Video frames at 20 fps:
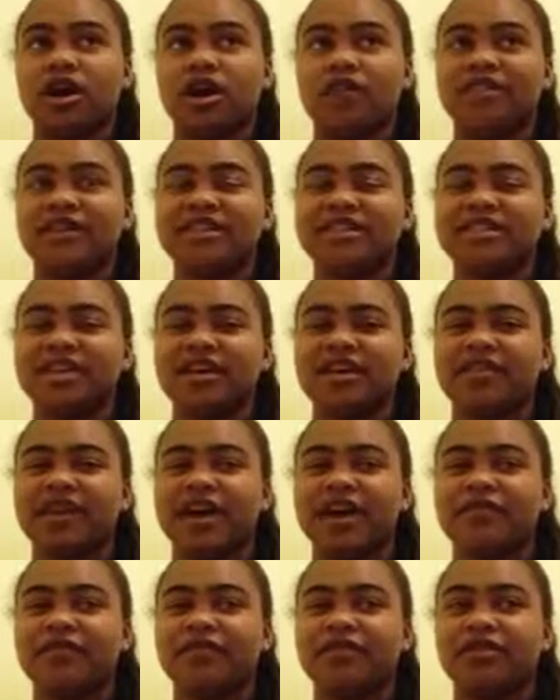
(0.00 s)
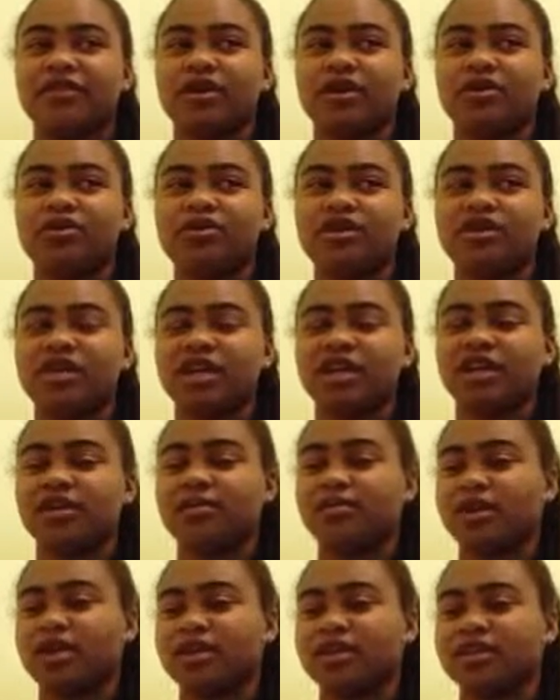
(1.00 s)
They say that for those studying
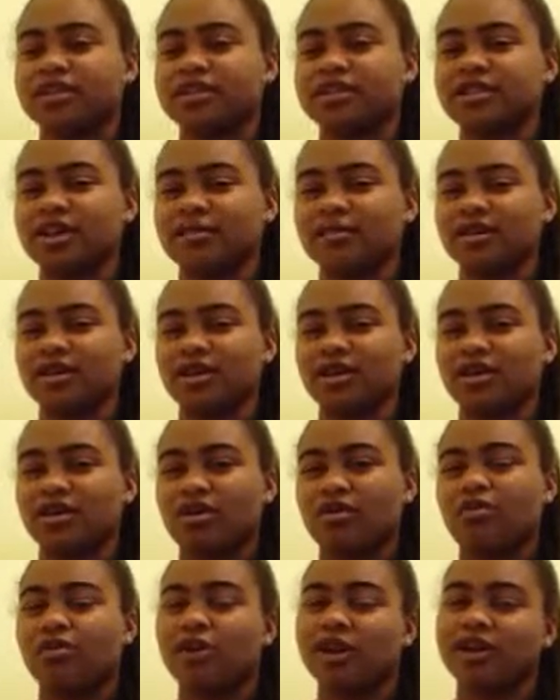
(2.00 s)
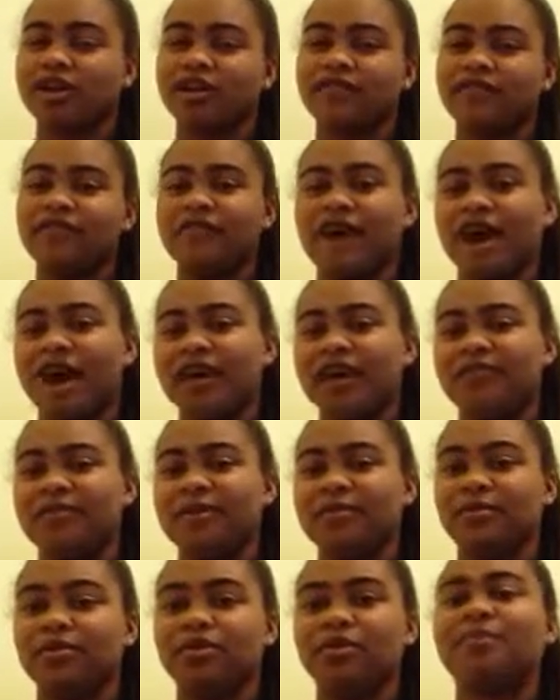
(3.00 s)
abroad in the summer, 1 in 5
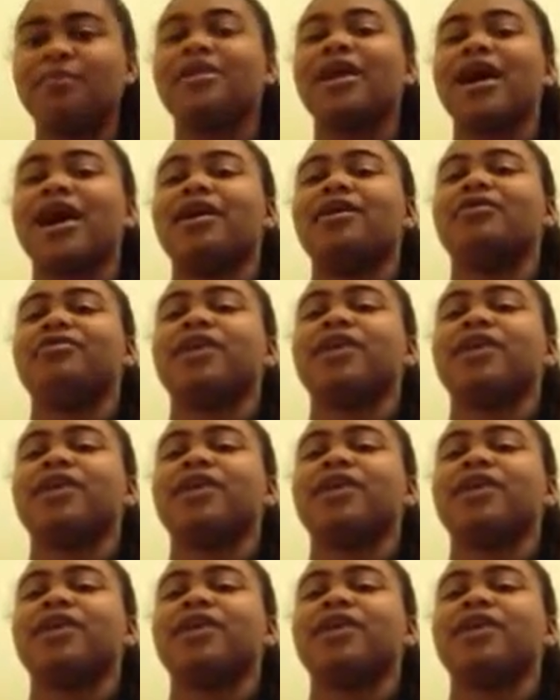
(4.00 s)
people who apply